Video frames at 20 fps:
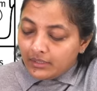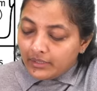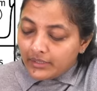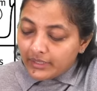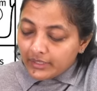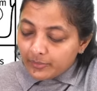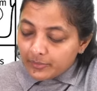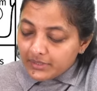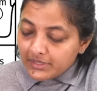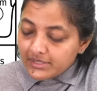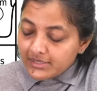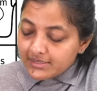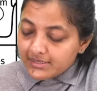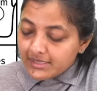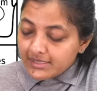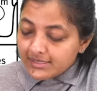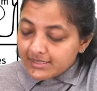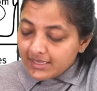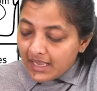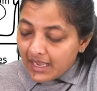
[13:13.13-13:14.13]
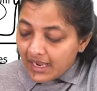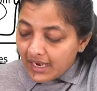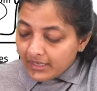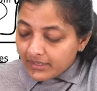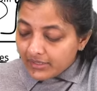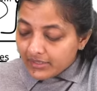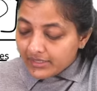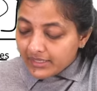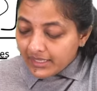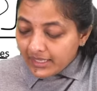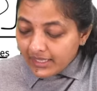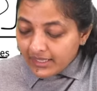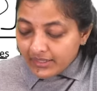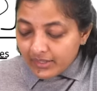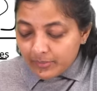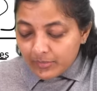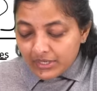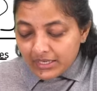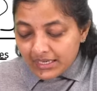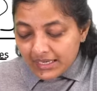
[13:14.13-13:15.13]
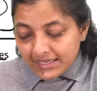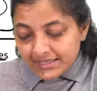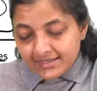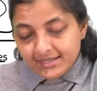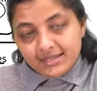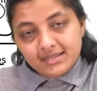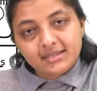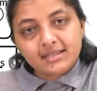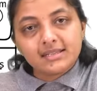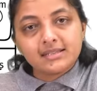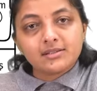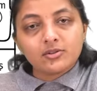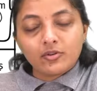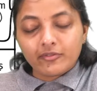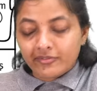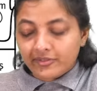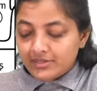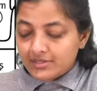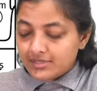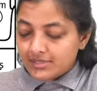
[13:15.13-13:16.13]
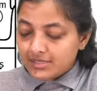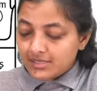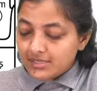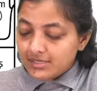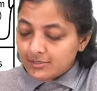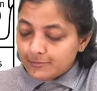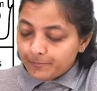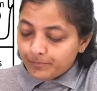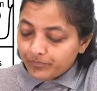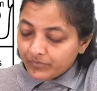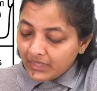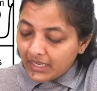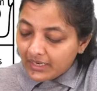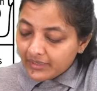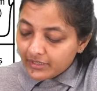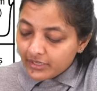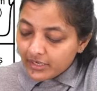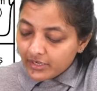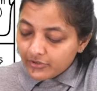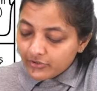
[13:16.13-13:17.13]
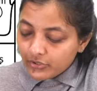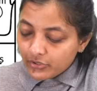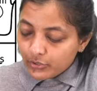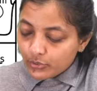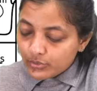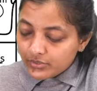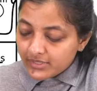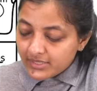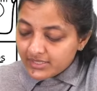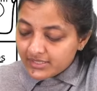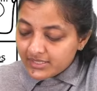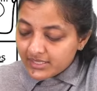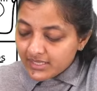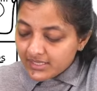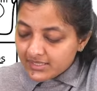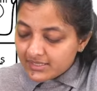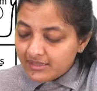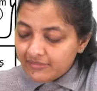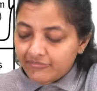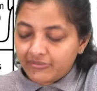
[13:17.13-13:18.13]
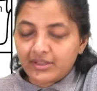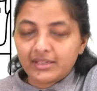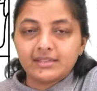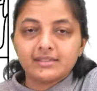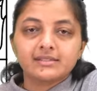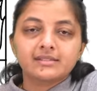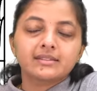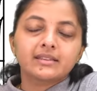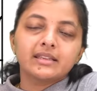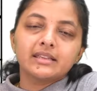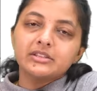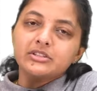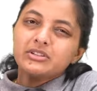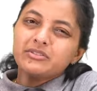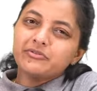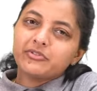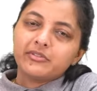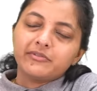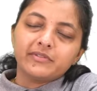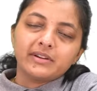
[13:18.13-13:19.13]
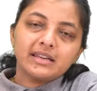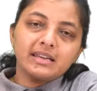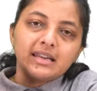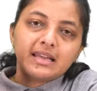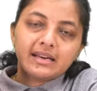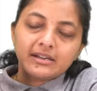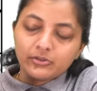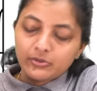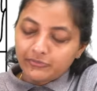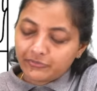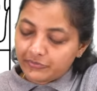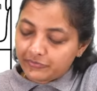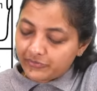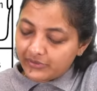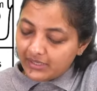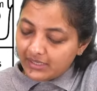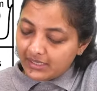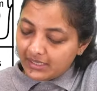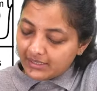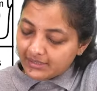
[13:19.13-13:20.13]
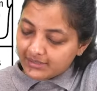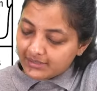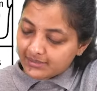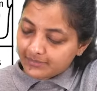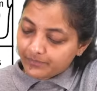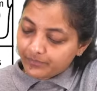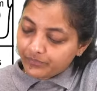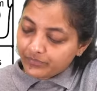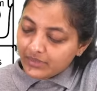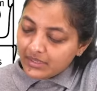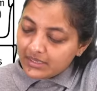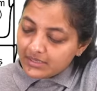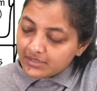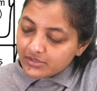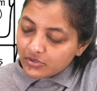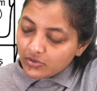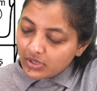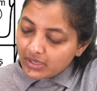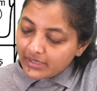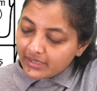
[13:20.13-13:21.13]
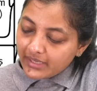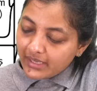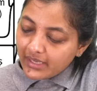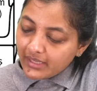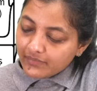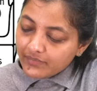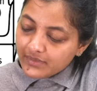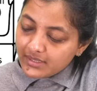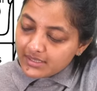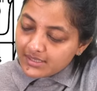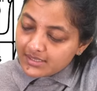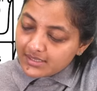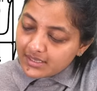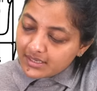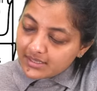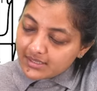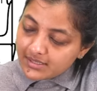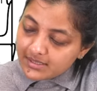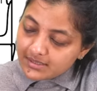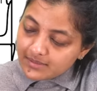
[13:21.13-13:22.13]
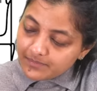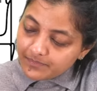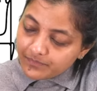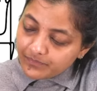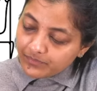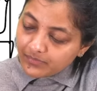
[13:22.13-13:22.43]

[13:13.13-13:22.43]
It means this act decriminalizes these offenses and introduces just the fines ranging from one lakh to fifty lakhs. So again, this is